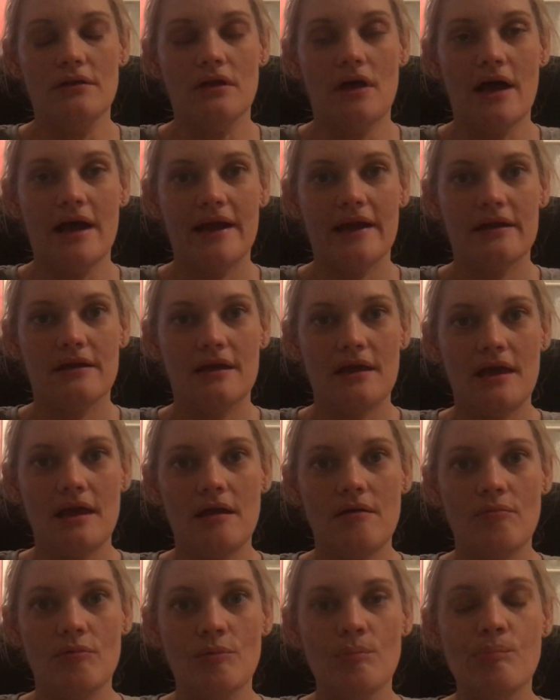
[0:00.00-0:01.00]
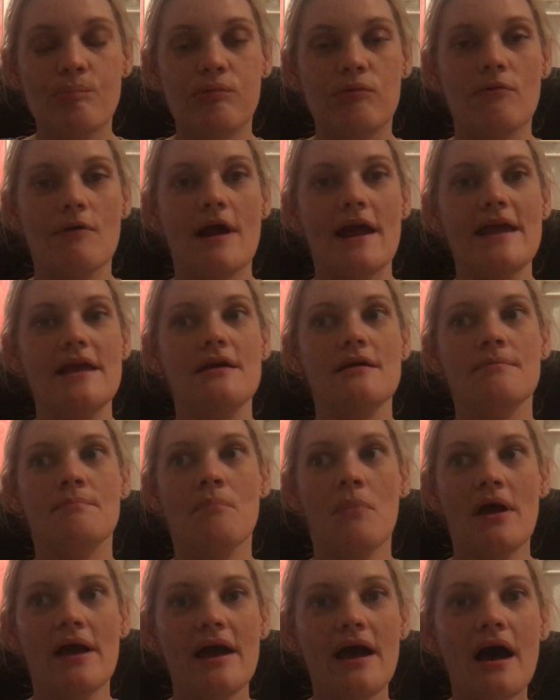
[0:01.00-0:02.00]
Like, it would break
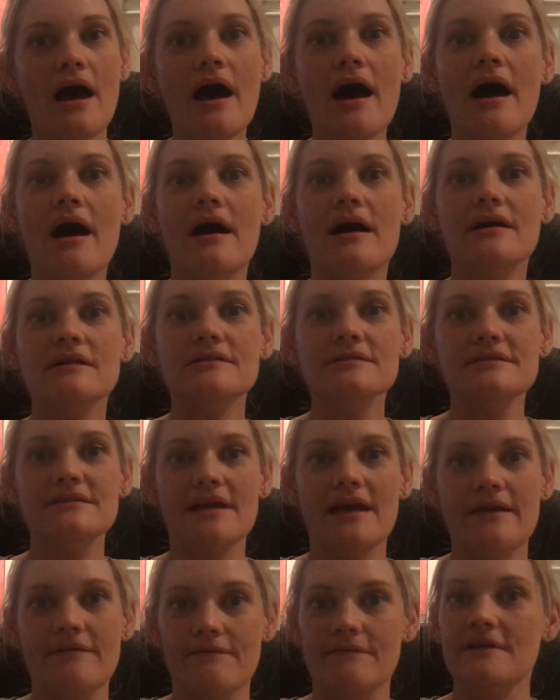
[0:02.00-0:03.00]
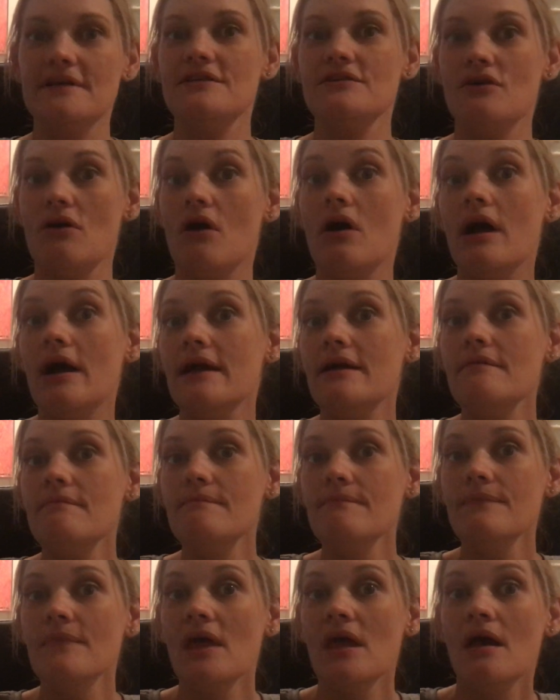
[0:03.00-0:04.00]
my heart every
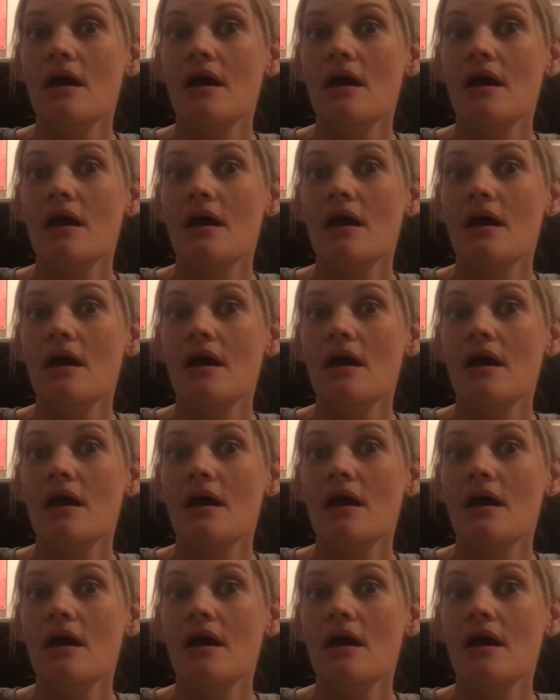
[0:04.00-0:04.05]
time